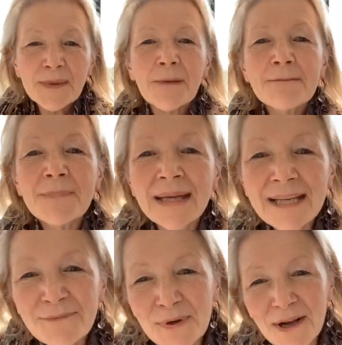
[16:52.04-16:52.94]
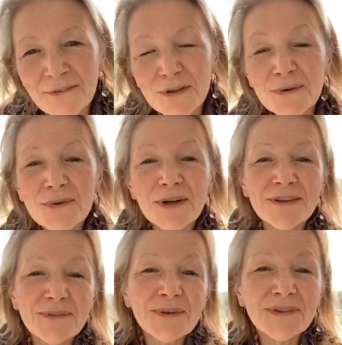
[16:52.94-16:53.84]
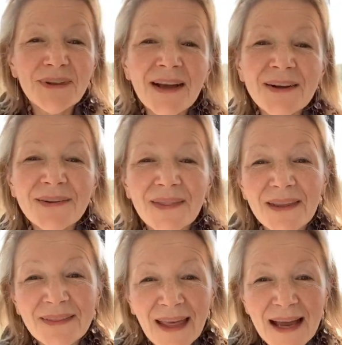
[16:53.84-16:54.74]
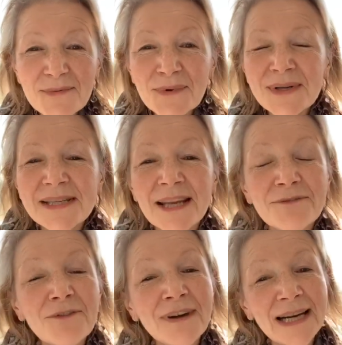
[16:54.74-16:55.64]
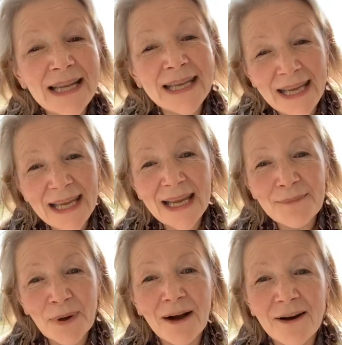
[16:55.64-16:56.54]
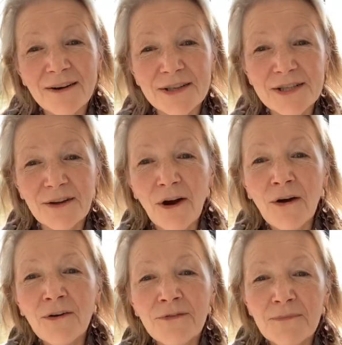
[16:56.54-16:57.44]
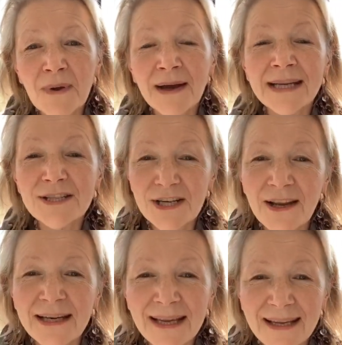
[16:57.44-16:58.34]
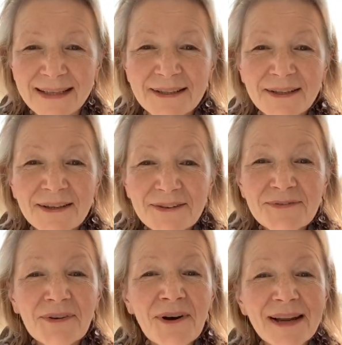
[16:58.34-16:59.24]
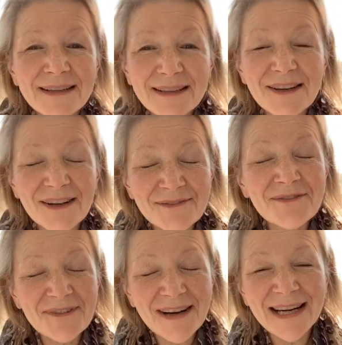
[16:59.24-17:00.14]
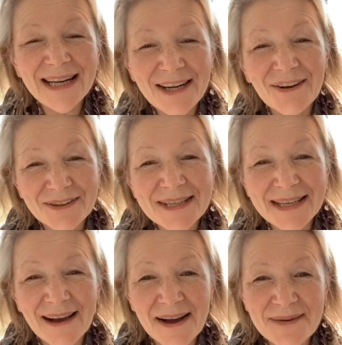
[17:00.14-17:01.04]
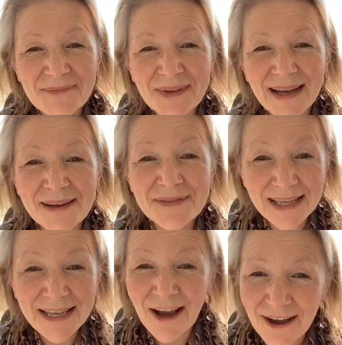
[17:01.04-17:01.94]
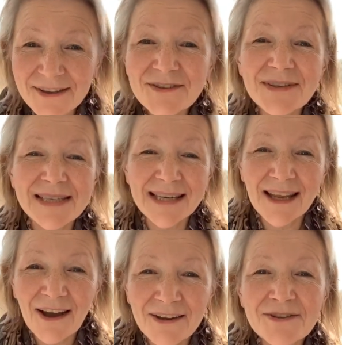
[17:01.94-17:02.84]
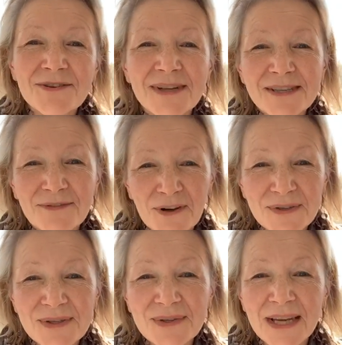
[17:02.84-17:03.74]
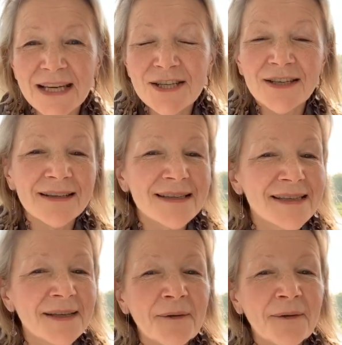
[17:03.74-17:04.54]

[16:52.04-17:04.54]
Many of you will know that that was a really key part of my journey for a really long time. I've done hundreds and hundreds of consultations